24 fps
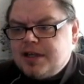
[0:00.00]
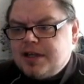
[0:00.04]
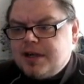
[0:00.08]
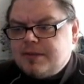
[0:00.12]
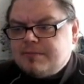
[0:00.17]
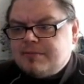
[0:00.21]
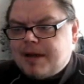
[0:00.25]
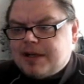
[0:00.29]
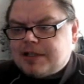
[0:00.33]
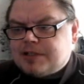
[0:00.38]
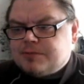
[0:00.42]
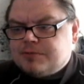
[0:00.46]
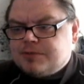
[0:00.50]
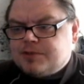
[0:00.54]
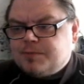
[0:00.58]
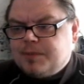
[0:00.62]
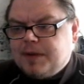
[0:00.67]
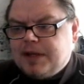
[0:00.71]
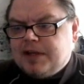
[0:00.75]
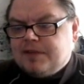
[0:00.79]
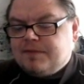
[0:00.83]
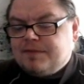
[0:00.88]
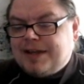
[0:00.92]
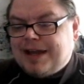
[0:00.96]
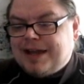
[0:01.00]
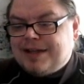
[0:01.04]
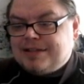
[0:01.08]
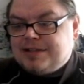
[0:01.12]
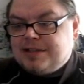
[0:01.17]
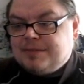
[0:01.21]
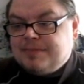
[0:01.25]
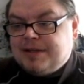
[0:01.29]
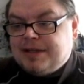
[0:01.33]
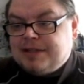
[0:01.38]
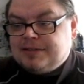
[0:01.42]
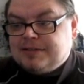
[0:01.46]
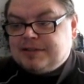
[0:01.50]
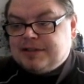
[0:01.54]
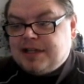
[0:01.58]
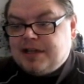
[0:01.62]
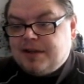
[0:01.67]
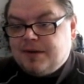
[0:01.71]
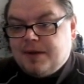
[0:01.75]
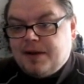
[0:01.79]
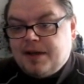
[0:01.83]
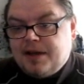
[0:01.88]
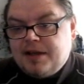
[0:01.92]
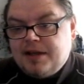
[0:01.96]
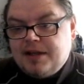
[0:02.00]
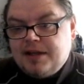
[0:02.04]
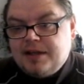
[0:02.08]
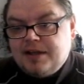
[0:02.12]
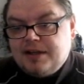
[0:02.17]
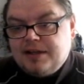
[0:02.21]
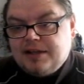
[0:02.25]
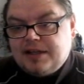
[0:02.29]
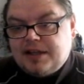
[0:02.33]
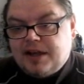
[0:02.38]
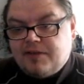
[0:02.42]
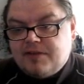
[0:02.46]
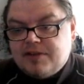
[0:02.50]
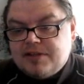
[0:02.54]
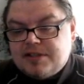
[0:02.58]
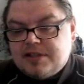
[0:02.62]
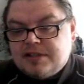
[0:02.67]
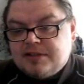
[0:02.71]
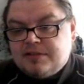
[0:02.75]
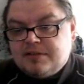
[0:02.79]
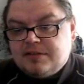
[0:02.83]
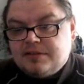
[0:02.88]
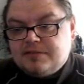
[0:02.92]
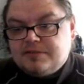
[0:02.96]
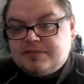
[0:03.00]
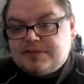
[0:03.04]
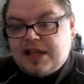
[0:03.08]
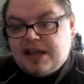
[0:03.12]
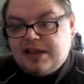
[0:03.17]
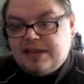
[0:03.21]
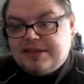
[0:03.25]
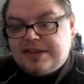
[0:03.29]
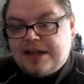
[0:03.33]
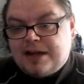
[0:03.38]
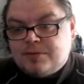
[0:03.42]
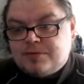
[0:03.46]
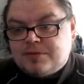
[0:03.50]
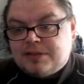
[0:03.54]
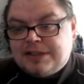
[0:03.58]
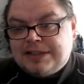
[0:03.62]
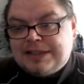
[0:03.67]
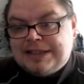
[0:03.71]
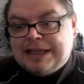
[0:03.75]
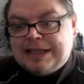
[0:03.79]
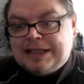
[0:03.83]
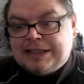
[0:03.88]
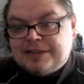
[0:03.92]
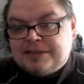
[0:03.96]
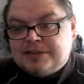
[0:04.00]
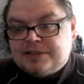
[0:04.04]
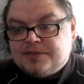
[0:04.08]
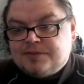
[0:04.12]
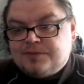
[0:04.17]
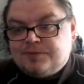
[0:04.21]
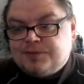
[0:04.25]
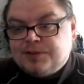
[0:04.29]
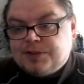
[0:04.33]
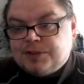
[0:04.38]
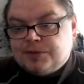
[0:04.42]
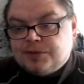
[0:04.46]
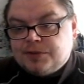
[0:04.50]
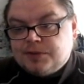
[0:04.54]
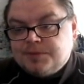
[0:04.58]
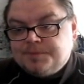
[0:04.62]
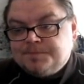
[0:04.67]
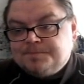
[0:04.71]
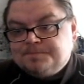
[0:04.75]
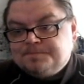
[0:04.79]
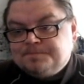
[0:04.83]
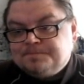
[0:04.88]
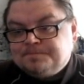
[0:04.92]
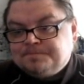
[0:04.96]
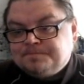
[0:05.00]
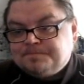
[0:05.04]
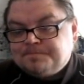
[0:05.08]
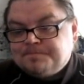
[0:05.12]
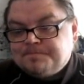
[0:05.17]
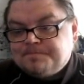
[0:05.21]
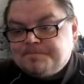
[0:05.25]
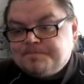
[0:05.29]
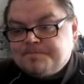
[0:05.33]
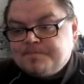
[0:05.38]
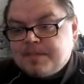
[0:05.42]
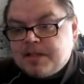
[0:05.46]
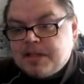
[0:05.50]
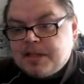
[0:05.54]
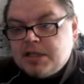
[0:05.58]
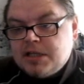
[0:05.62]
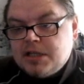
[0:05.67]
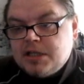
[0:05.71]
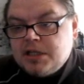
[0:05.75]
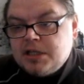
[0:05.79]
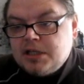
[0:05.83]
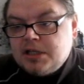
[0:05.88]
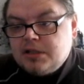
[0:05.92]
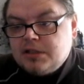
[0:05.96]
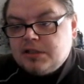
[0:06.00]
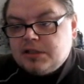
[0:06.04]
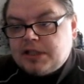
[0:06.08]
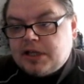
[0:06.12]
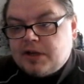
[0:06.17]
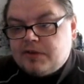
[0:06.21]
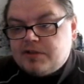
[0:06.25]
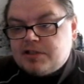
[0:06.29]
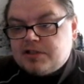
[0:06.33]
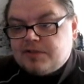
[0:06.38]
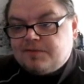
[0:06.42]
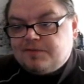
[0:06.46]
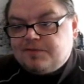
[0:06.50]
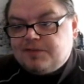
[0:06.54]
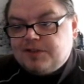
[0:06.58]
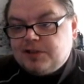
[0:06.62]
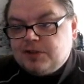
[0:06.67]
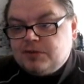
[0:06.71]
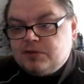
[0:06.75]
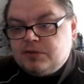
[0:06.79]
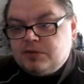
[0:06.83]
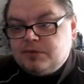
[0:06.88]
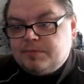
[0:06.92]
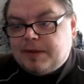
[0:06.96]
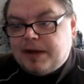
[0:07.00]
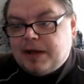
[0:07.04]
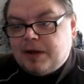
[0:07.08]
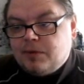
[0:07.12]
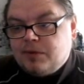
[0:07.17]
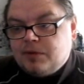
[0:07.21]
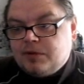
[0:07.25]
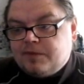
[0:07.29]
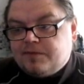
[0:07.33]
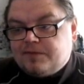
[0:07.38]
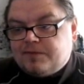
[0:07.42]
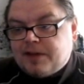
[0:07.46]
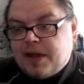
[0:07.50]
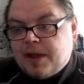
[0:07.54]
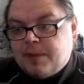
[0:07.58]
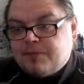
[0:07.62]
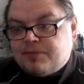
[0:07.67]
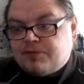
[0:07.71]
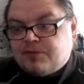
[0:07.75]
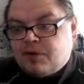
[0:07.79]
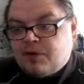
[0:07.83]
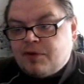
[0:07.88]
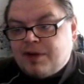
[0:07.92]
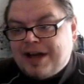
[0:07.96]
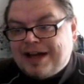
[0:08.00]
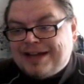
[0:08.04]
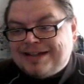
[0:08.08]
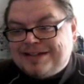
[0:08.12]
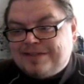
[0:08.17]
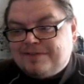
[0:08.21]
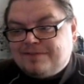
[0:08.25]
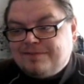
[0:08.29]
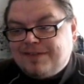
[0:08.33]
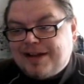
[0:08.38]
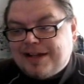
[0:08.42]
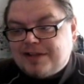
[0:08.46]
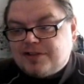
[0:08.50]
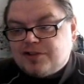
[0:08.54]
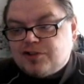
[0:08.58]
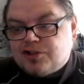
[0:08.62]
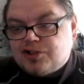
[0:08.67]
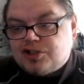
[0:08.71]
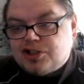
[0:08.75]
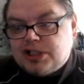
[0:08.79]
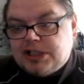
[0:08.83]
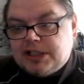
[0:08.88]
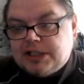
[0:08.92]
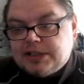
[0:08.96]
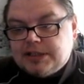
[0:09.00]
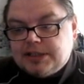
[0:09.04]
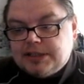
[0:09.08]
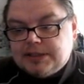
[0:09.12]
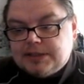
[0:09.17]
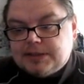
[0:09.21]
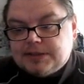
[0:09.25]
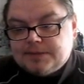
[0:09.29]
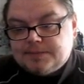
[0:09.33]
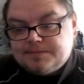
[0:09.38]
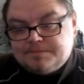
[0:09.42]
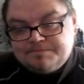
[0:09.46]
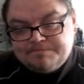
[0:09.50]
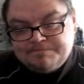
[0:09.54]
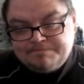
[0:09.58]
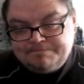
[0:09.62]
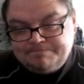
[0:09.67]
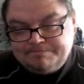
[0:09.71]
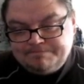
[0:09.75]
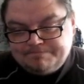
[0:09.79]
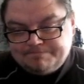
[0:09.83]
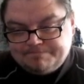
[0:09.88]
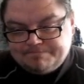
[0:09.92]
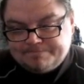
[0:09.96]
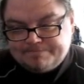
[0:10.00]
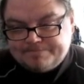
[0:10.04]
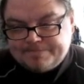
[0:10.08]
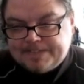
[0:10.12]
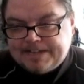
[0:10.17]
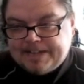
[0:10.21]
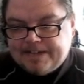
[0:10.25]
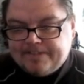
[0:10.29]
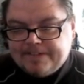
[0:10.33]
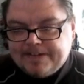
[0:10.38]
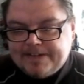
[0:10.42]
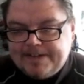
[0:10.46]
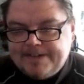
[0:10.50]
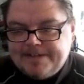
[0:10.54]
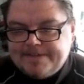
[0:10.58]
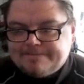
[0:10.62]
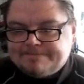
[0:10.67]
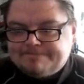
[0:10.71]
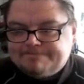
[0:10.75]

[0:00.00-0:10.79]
maximum speed of 90 miles an hour, carries 10,000 gallons of fuel, carries a fuel-powered flamethrower and deflector shield. And now you know.